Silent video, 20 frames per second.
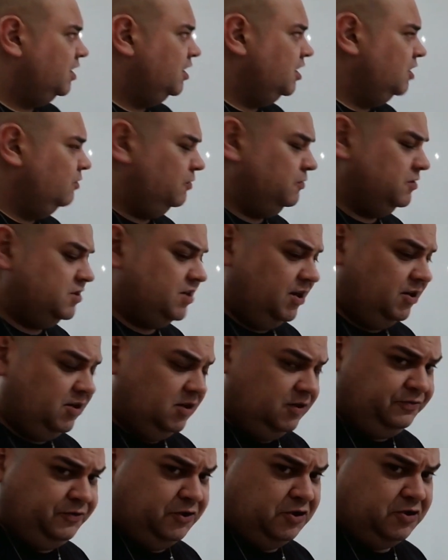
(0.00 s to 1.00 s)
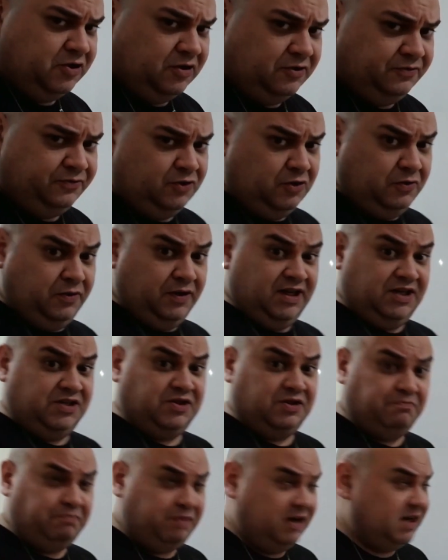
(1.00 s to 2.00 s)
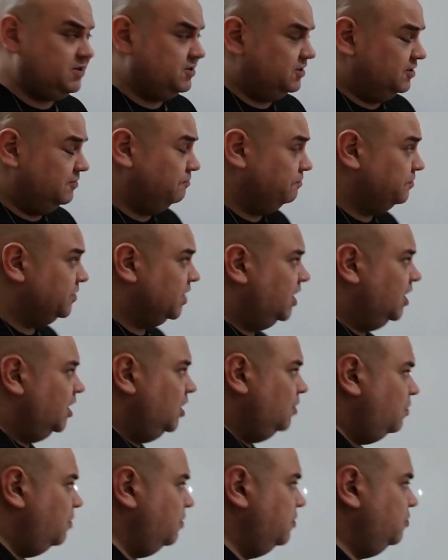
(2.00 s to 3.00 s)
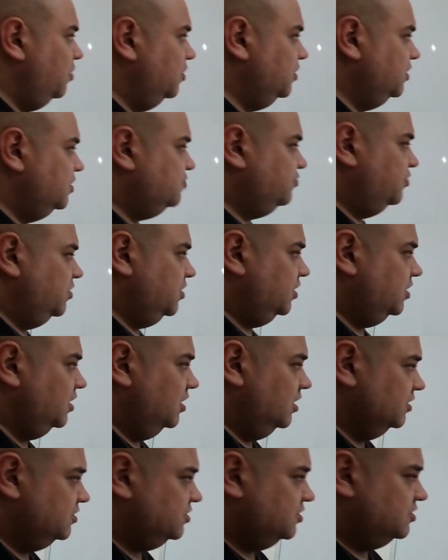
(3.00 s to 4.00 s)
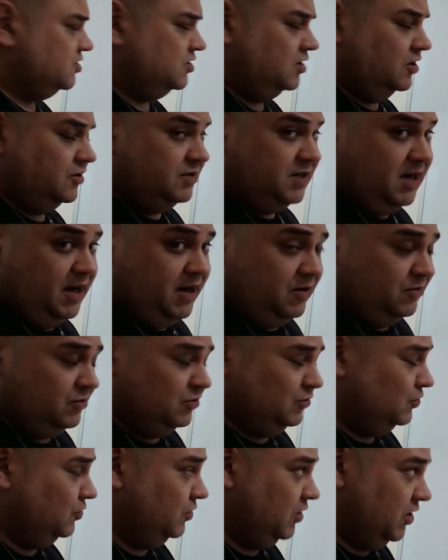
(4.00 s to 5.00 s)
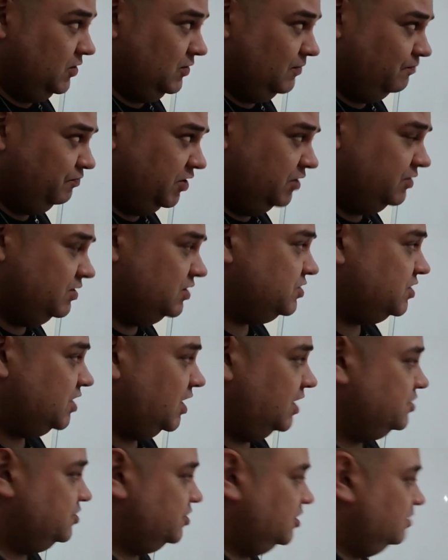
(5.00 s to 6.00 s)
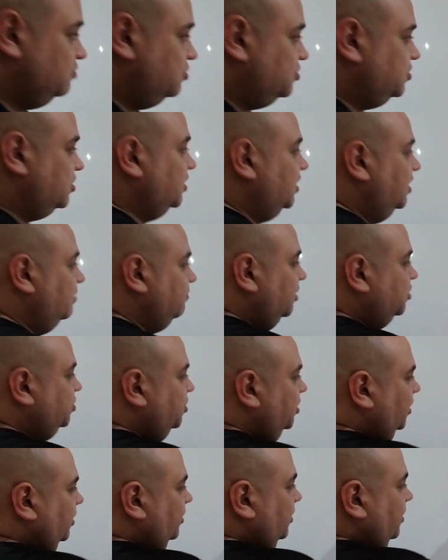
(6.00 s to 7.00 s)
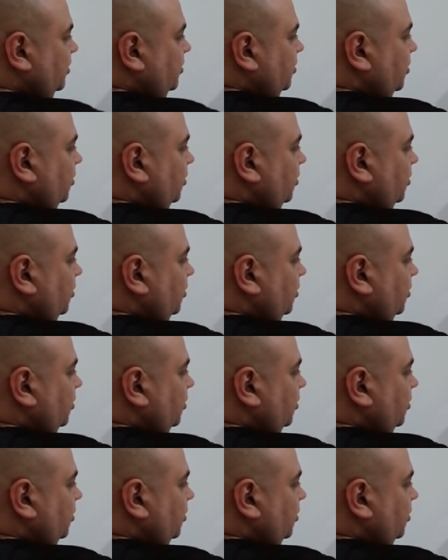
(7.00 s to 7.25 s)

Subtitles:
When we take our foot off or release the button, what we want is for the car to slow down. Although, in this case, I'm just going to imagine it going at a